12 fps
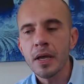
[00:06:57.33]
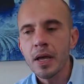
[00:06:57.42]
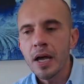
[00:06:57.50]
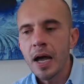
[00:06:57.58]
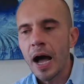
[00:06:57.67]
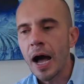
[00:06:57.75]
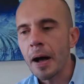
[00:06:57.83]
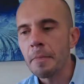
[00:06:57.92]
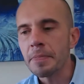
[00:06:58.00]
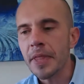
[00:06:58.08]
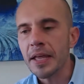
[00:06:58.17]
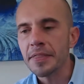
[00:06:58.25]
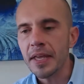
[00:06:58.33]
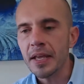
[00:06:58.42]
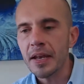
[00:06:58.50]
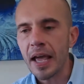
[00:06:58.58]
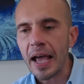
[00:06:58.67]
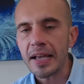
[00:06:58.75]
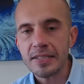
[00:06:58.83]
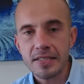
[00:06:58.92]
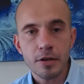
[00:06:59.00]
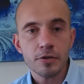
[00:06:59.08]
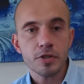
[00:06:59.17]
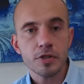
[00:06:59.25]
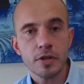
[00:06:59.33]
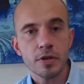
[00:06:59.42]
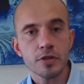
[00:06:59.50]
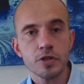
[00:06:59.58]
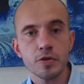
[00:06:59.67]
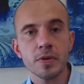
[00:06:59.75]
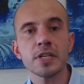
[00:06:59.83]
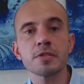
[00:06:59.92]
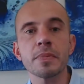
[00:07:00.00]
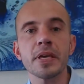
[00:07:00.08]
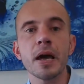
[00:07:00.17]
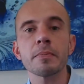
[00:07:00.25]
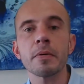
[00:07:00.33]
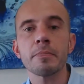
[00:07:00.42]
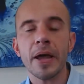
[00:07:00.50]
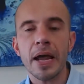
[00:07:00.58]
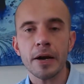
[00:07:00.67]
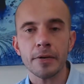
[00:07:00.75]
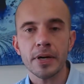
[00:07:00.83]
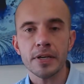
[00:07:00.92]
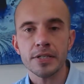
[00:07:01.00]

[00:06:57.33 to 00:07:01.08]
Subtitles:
And then as those trends become apparent,